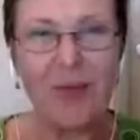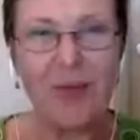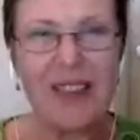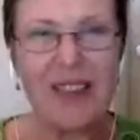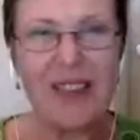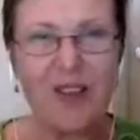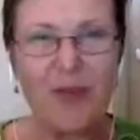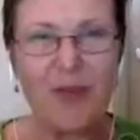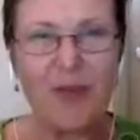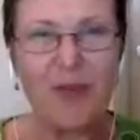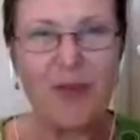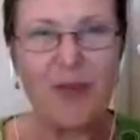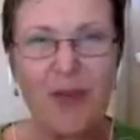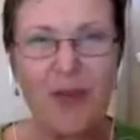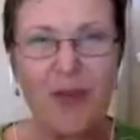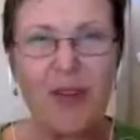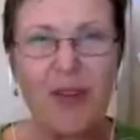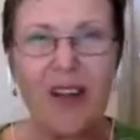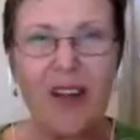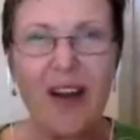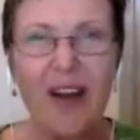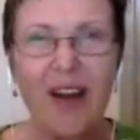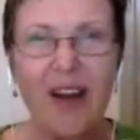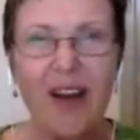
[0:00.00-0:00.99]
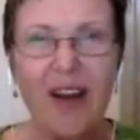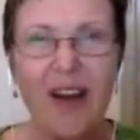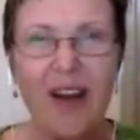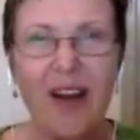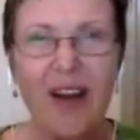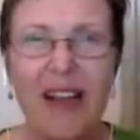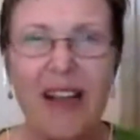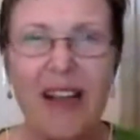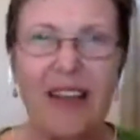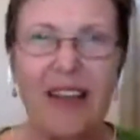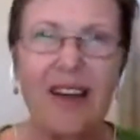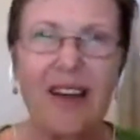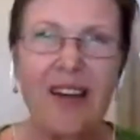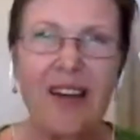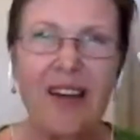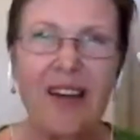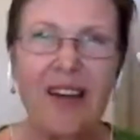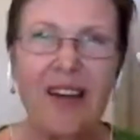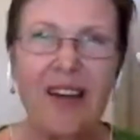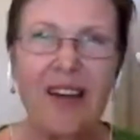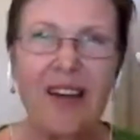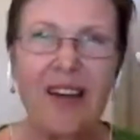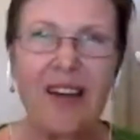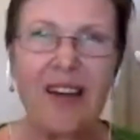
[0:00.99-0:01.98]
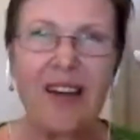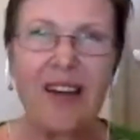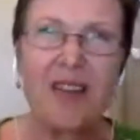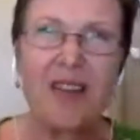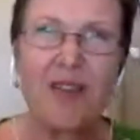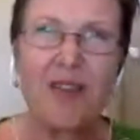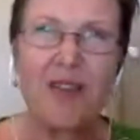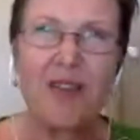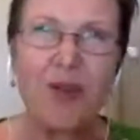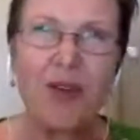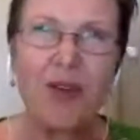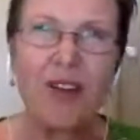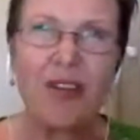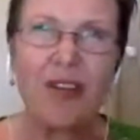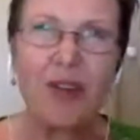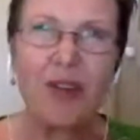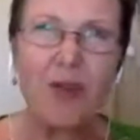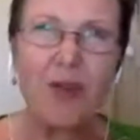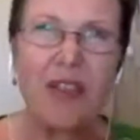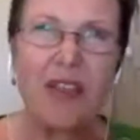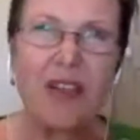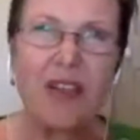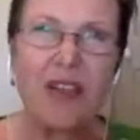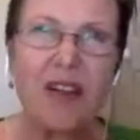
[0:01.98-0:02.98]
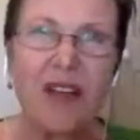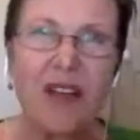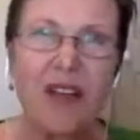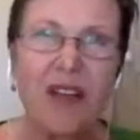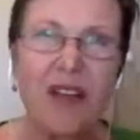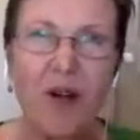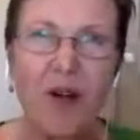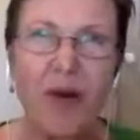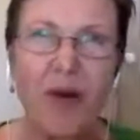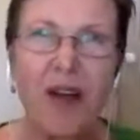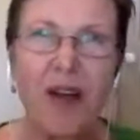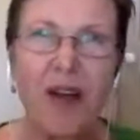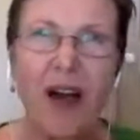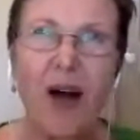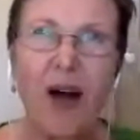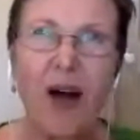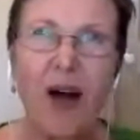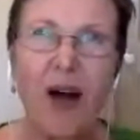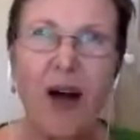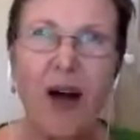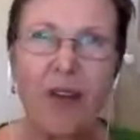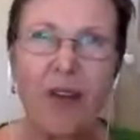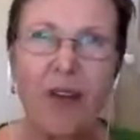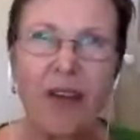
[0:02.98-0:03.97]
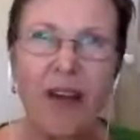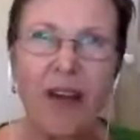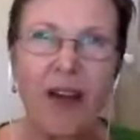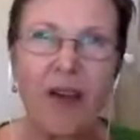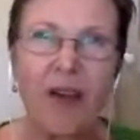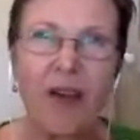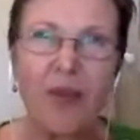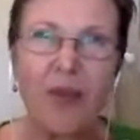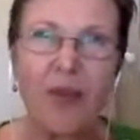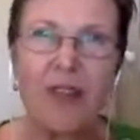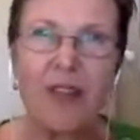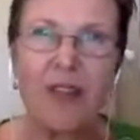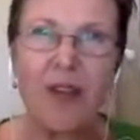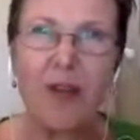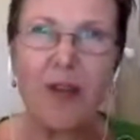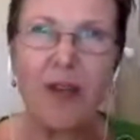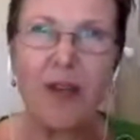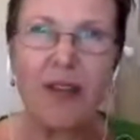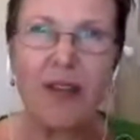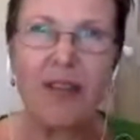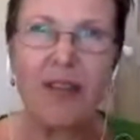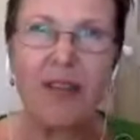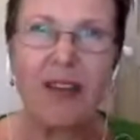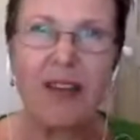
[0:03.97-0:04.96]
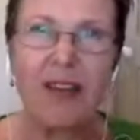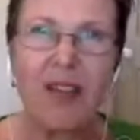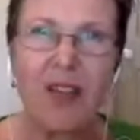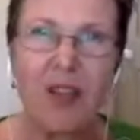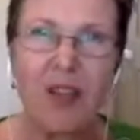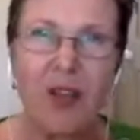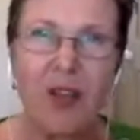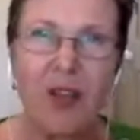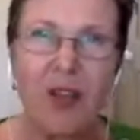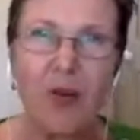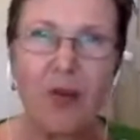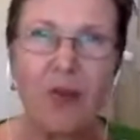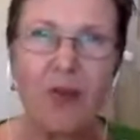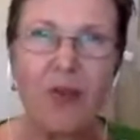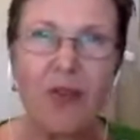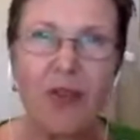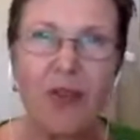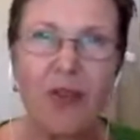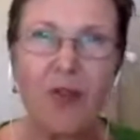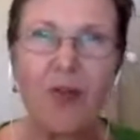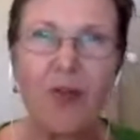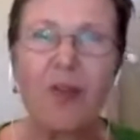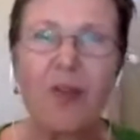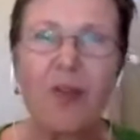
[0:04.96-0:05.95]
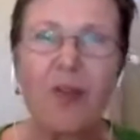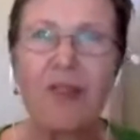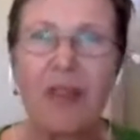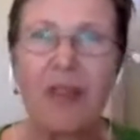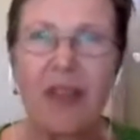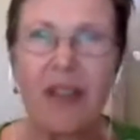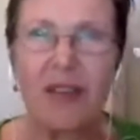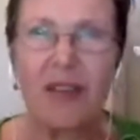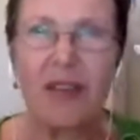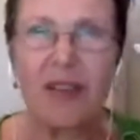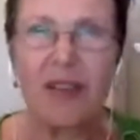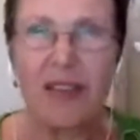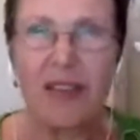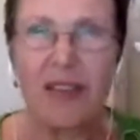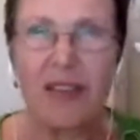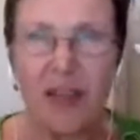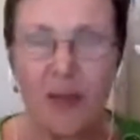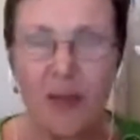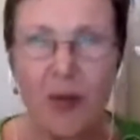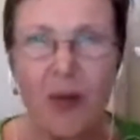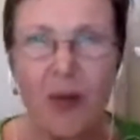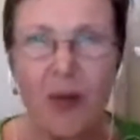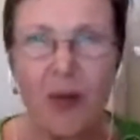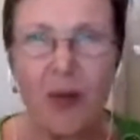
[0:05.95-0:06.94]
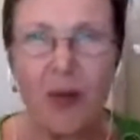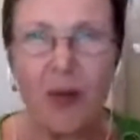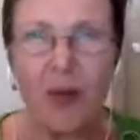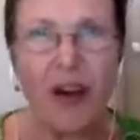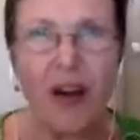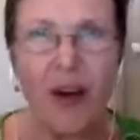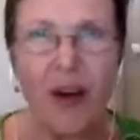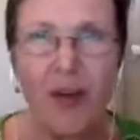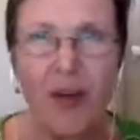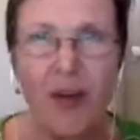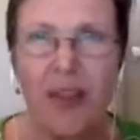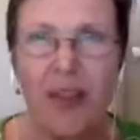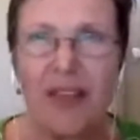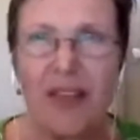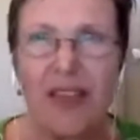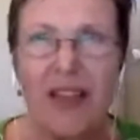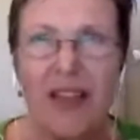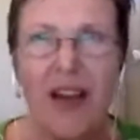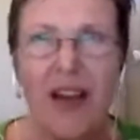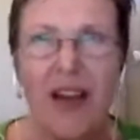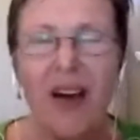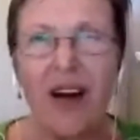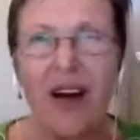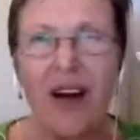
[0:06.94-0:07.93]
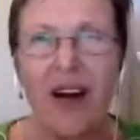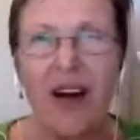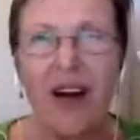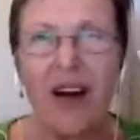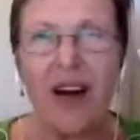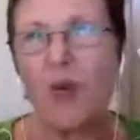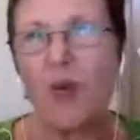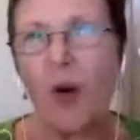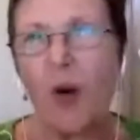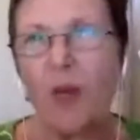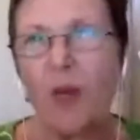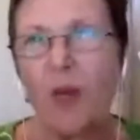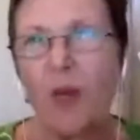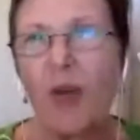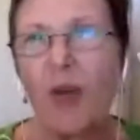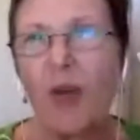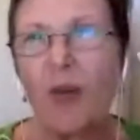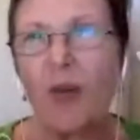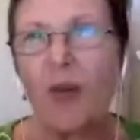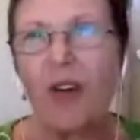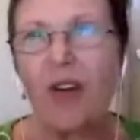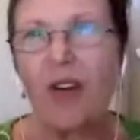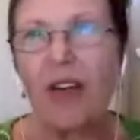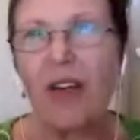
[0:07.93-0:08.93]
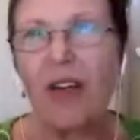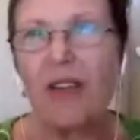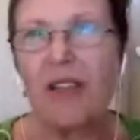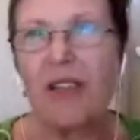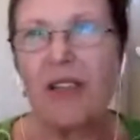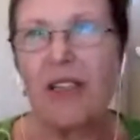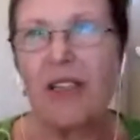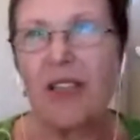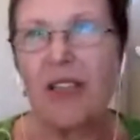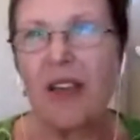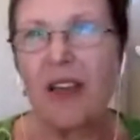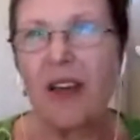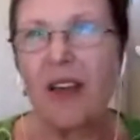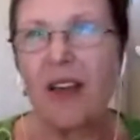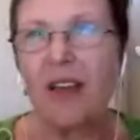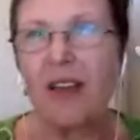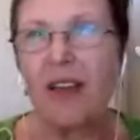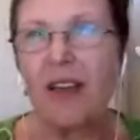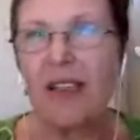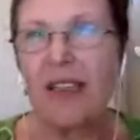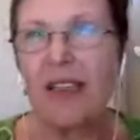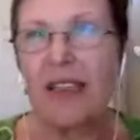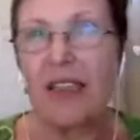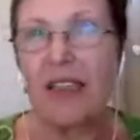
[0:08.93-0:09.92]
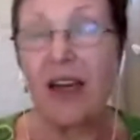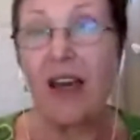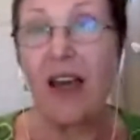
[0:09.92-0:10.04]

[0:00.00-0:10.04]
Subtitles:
must have been a really isolating experience for you, particularly growing up with so many things that you couldn't do and needing to sleep all the time, because I think that's what people don't understand unless they